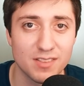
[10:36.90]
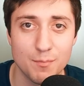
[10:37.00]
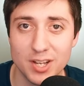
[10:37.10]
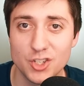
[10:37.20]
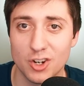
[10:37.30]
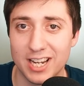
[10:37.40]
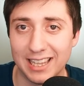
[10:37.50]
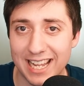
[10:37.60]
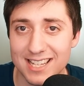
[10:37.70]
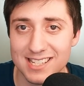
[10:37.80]
of the Midjourney
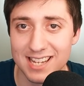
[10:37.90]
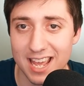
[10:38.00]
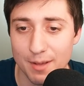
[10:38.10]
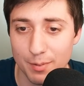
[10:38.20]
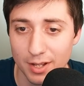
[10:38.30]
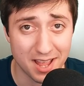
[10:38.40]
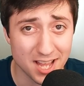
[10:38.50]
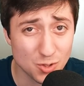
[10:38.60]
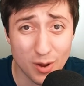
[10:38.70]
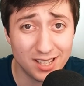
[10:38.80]
landscape,
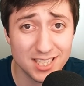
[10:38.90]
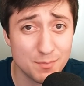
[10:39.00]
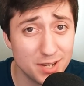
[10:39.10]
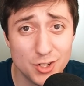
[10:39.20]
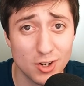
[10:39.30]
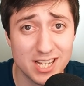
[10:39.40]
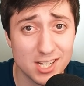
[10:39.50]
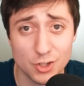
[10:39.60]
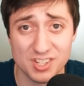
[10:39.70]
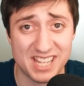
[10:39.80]
as well as Midjourney's
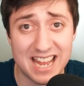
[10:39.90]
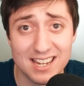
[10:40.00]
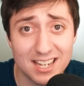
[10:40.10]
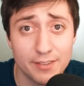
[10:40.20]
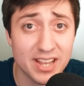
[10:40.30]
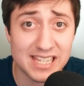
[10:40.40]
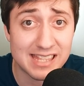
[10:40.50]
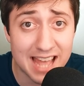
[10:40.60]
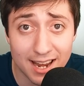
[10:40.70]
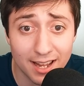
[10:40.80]
understanding of
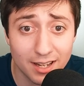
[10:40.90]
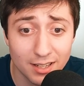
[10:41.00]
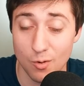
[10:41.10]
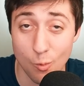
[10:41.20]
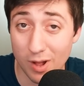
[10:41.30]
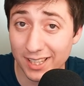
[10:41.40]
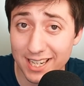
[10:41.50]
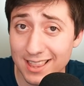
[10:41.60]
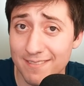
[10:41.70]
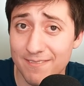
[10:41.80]
aesthetic, while
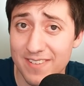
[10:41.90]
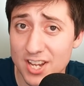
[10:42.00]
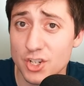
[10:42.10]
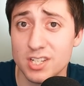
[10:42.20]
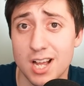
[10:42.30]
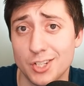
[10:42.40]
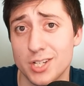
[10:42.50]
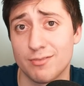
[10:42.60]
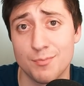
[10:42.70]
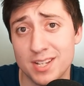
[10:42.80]
letting the finishing
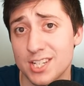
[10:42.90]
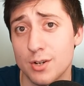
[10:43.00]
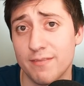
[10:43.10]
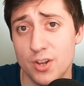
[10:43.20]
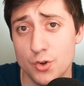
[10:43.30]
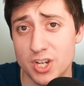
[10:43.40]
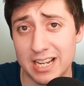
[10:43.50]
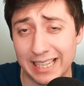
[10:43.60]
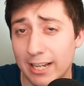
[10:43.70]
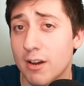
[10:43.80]
touches from Disco
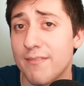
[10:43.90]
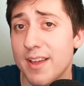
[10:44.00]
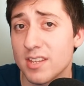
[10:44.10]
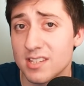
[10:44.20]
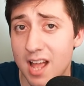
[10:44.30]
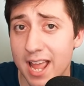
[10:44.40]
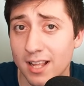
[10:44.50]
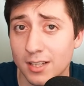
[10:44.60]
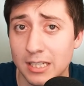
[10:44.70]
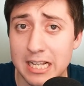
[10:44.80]
Diffusion clarify the
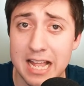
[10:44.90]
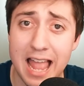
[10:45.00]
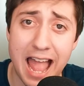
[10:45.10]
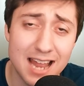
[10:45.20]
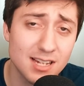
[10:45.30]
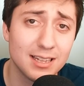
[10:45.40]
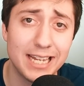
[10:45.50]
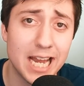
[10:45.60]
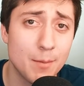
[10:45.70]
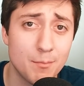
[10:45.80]
style and
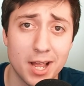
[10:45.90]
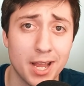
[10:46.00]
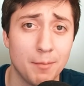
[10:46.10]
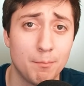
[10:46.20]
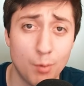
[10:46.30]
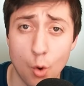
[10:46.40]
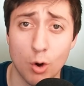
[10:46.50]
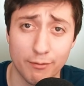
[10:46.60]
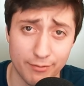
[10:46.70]
clean up my poor